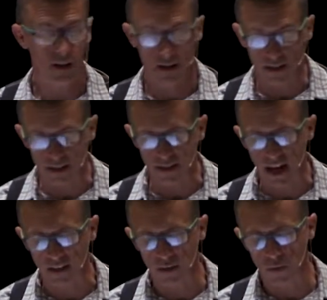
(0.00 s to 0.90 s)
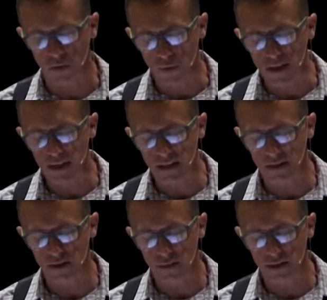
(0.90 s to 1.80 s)
And that's exactly what we need to
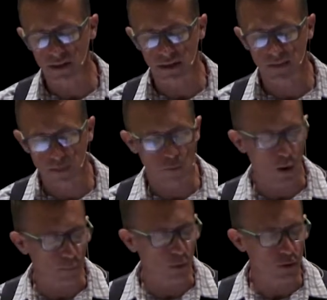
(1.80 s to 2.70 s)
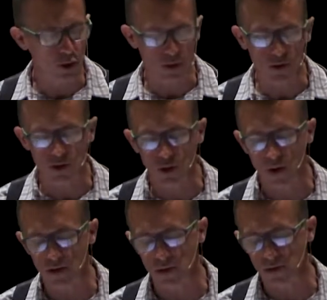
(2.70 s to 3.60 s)
do. We need to approach our
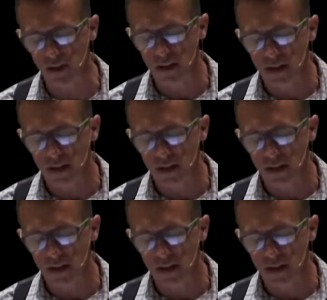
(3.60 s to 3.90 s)
situations,